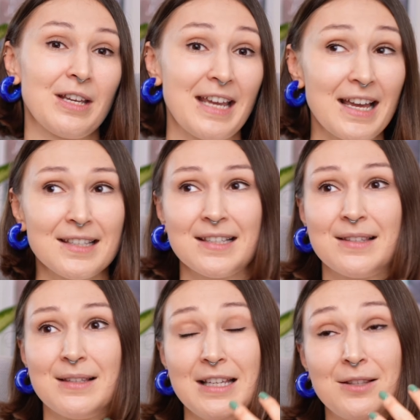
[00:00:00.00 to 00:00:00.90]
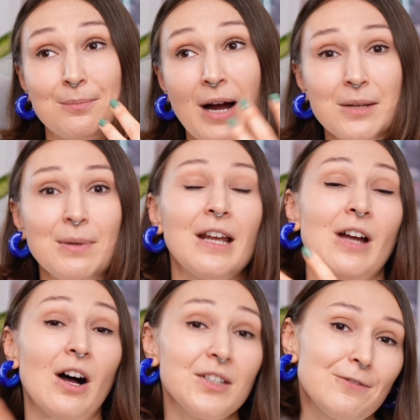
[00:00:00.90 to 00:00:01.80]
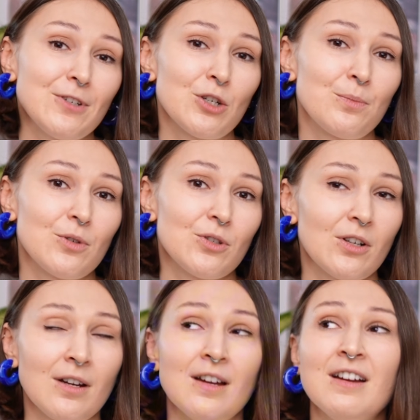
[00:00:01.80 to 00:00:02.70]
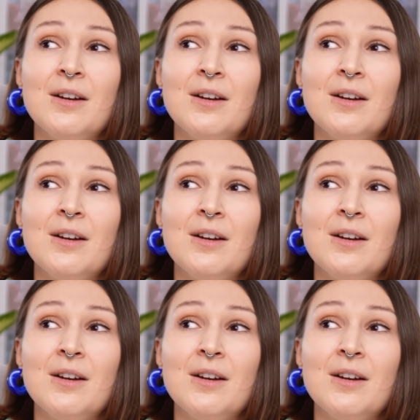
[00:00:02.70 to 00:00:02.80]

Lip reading: Yes, it might be an artificial persona,